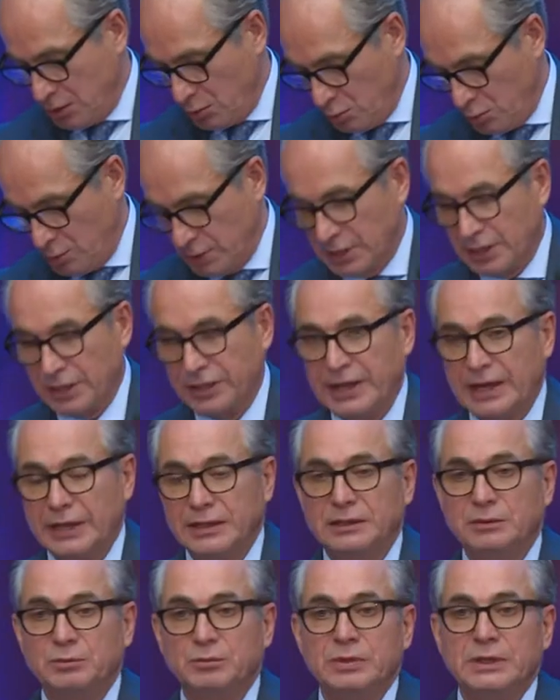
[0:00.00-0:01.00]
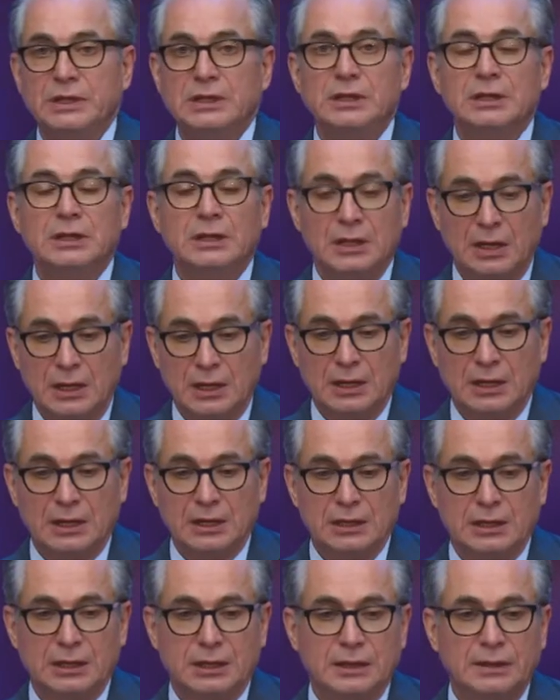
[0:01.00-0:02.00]
will then be
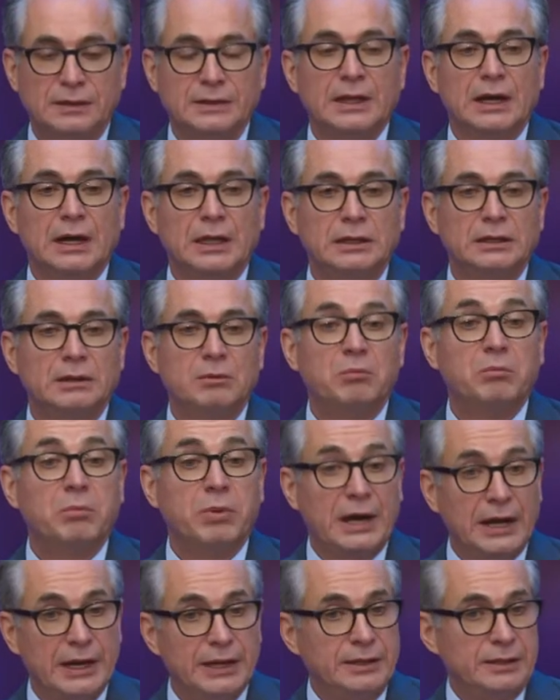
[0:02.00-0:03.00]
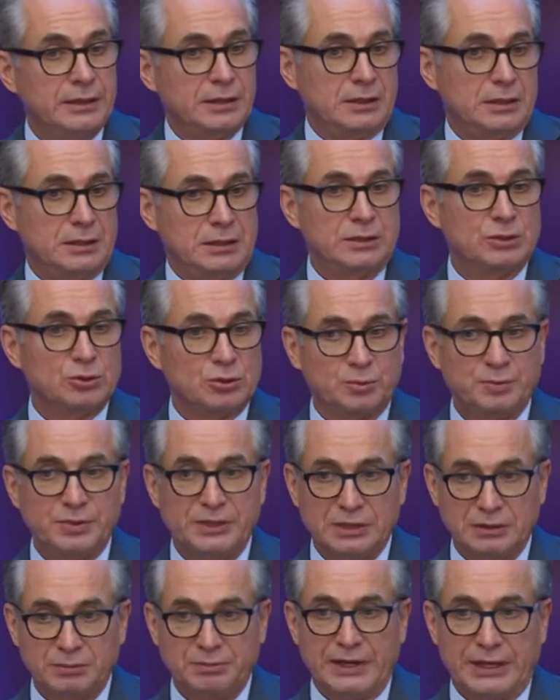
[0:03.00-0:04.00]
done by the
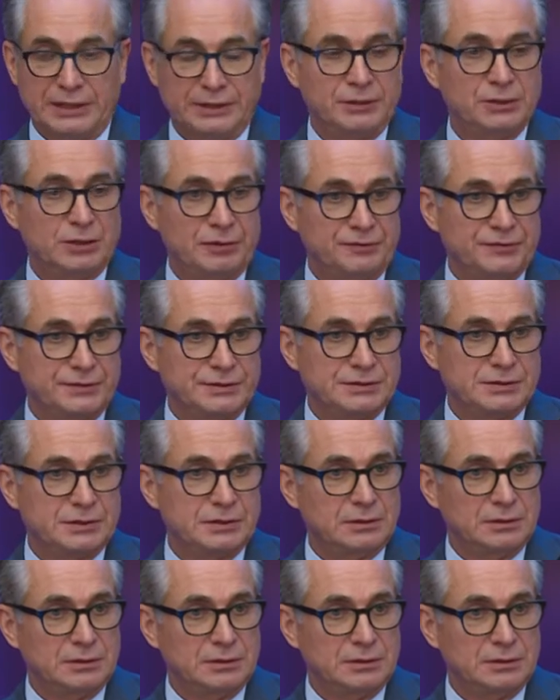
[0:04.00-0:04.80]
European Patent Office.